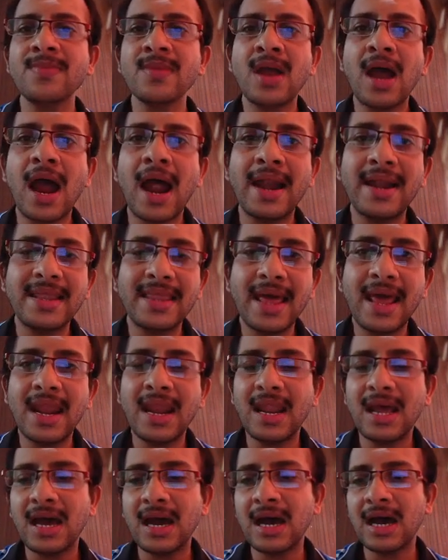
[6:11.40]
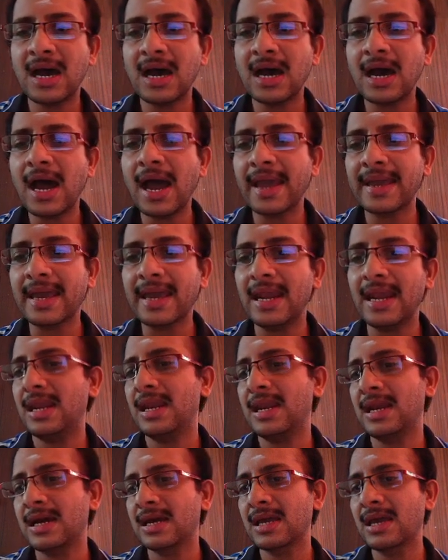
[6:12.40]
and then I
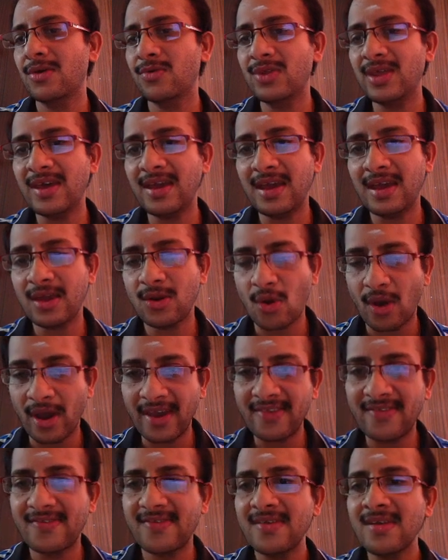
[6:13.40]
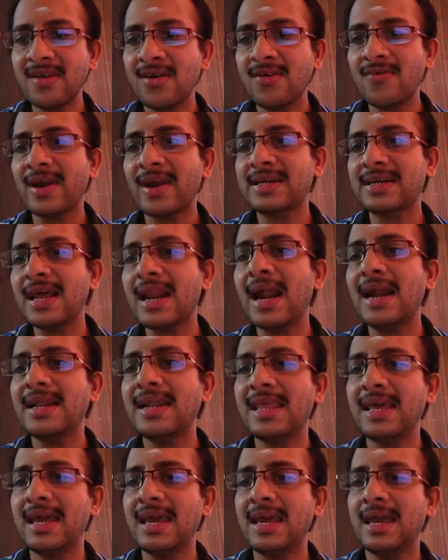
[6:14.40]
can give the noise vector, and
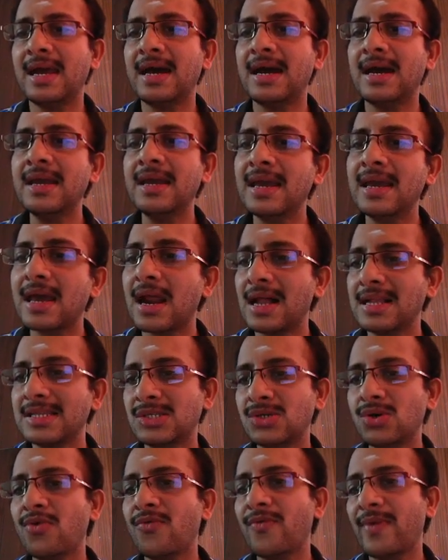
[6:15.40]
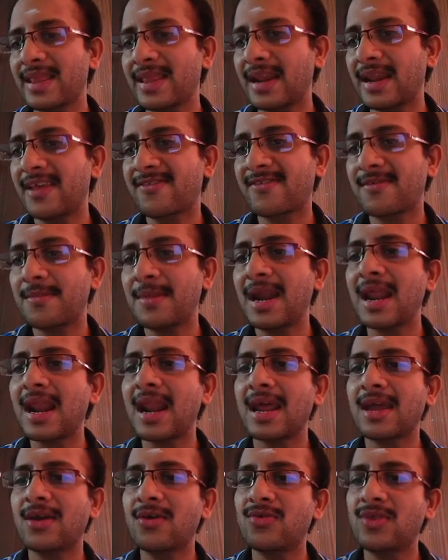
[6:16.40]
the here also for the discriminator I
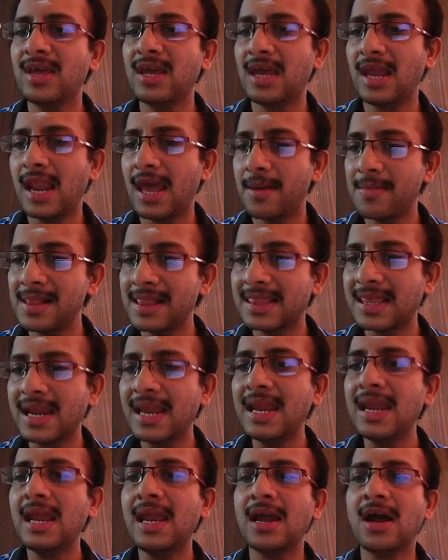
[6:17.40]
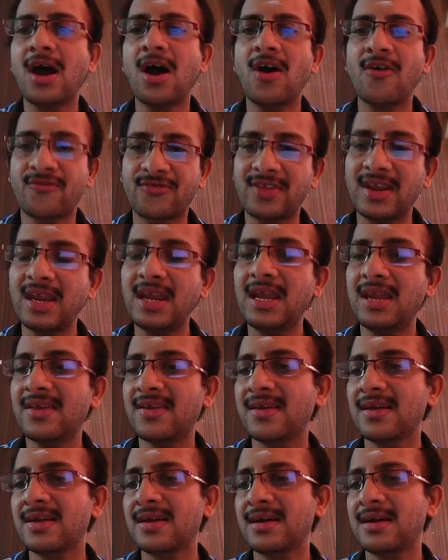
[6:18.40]
give the label 3 of 3
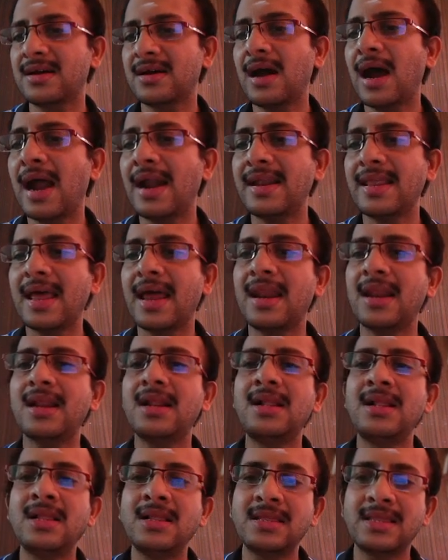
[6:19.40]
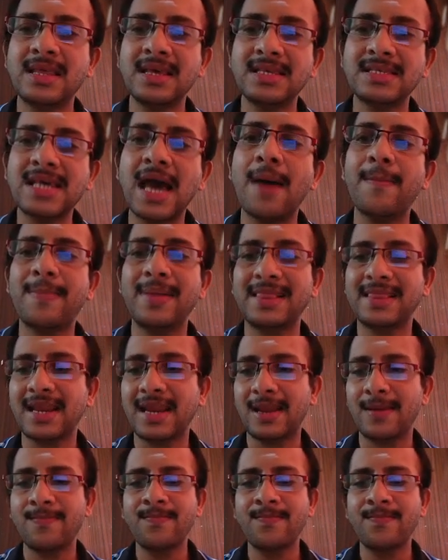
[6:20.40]
and then the sample 3,